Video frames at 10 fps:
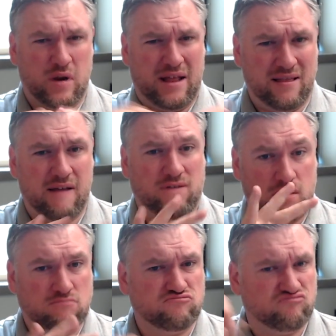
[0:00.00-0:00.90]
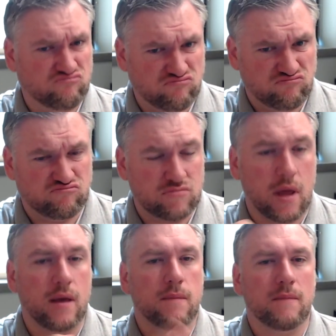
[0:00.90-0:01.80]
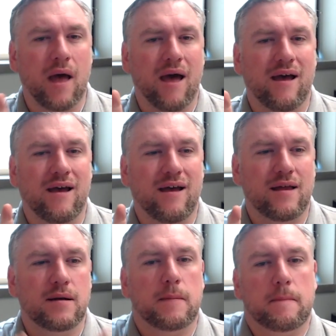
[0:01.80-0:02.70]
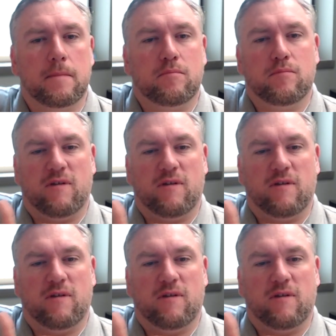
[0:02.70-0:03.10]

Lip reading: We're going to be teaching grade level content, but